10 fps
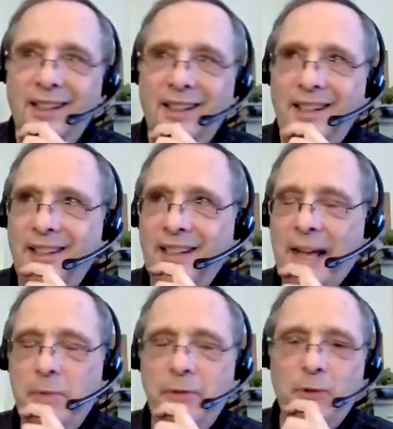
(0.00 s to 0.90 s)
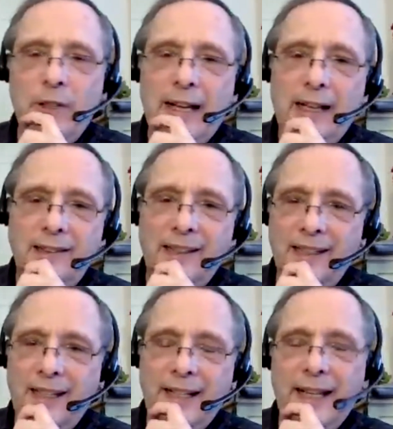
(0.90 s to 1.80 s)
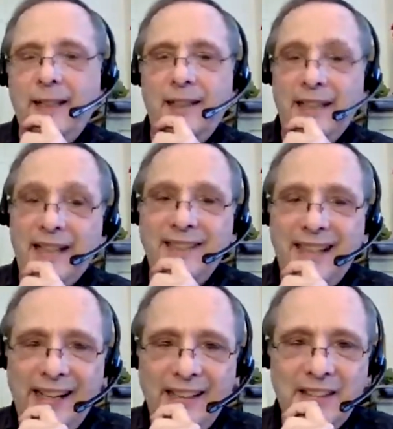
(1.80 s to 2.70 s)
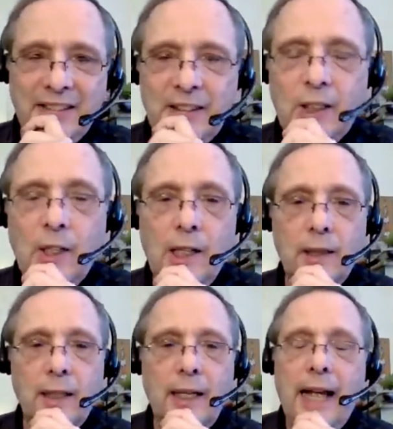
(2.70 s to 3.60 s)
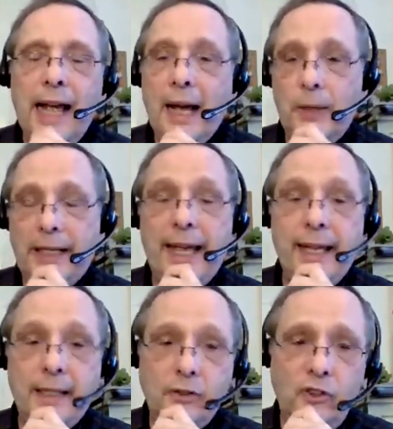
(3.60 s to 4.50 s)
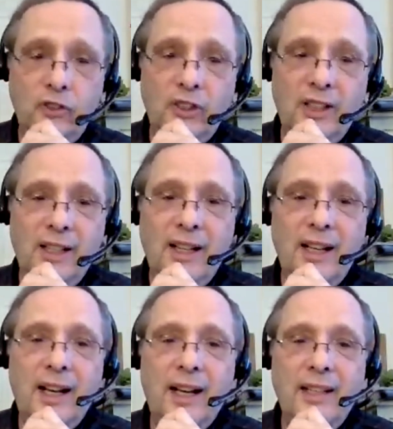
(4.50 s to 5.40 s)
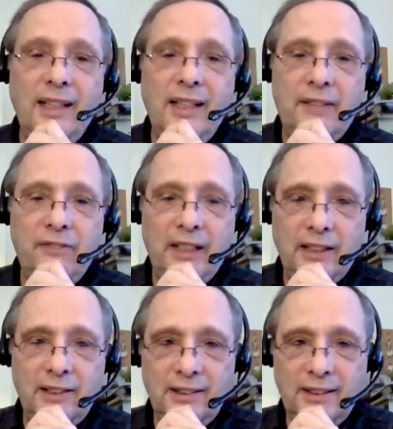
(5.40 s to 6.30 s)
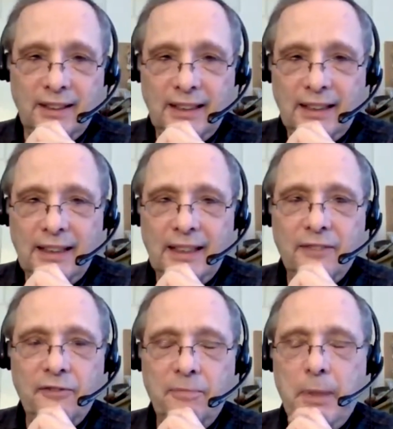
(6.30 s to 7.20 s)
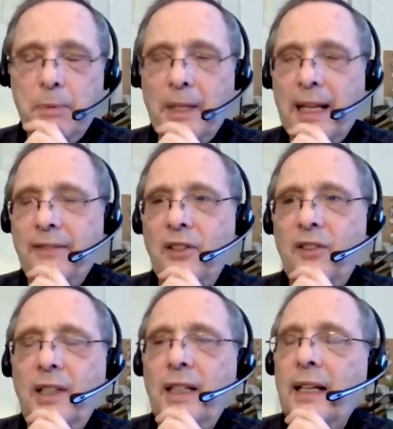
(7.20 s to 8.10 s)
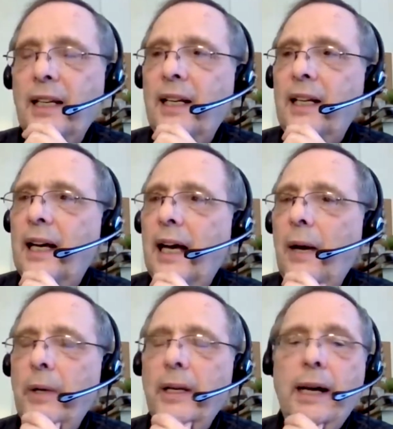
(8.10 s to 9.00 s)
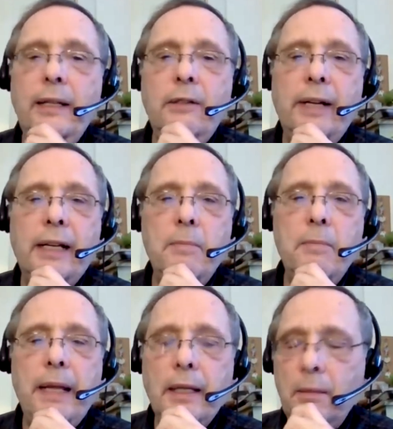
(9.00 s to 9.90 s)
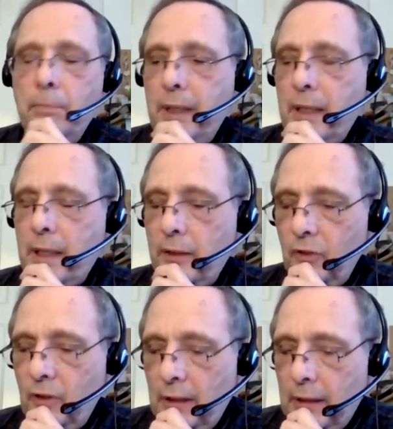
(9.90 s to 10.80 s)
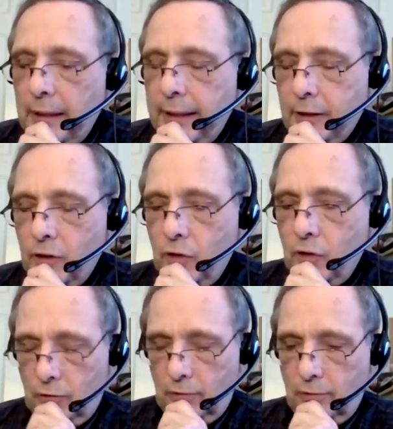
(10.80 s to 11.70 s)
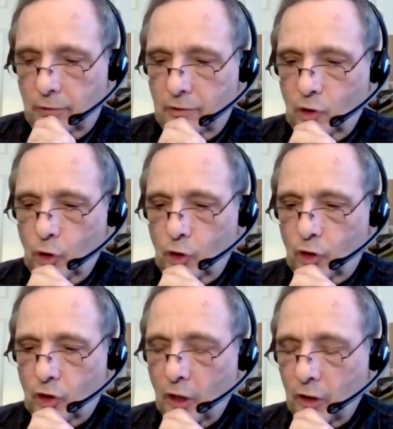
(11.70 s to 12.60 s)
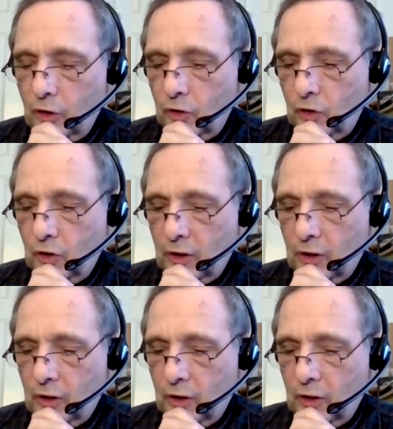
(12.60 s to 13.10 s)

the night before last and then again last night, called How It Ends on Netflix. If people haven't seen it, I would highly recommend it because it shows